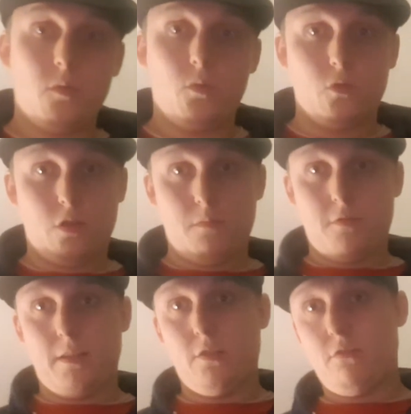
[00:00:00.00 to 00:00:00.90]
Also,
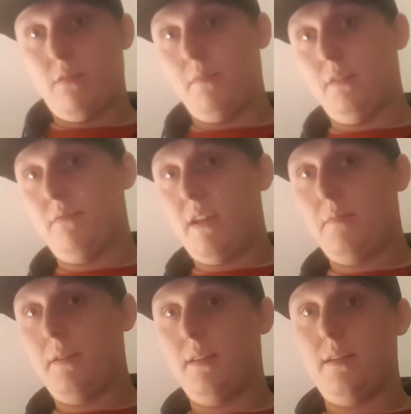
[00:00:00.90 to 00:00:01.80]
my Instagram is
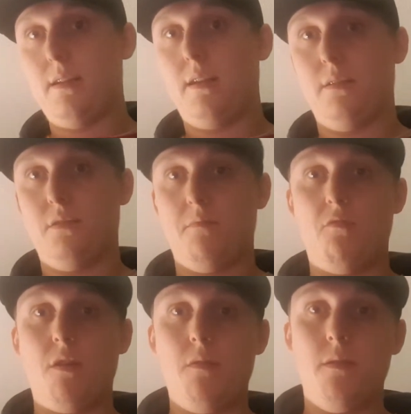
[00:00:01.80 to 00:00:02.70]
Vaping Today and
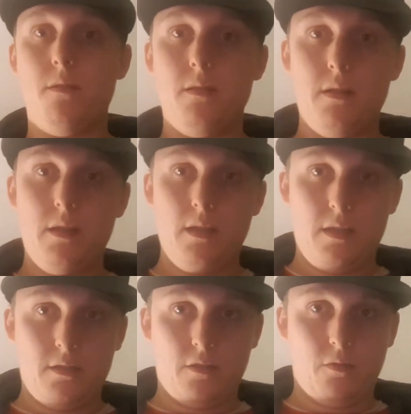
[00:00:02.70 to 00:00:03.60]
Tomorrow,
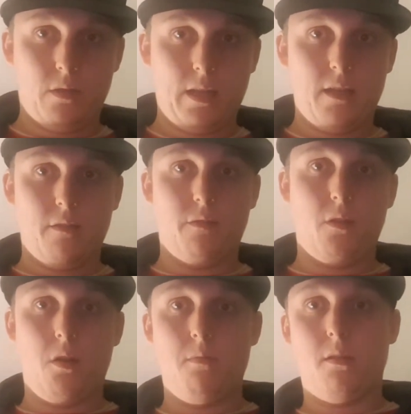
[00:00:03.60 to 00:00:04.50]
so if you want to hit the
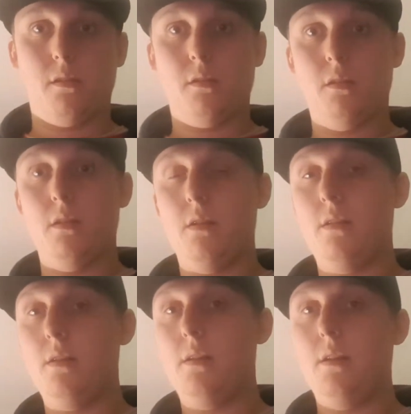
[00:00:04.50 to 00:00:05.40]
follow button,
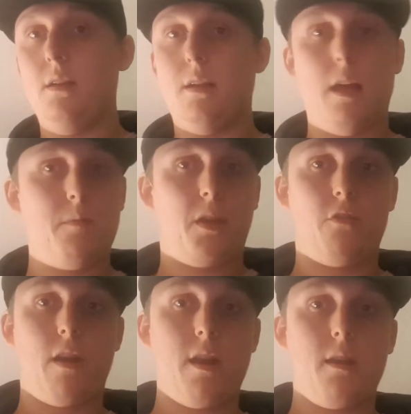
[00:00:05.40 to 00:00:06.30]
that'd be
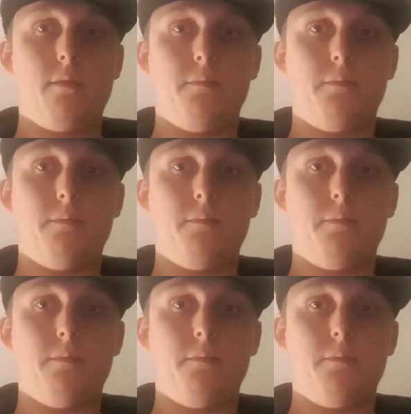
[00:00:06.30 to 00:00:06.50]
great.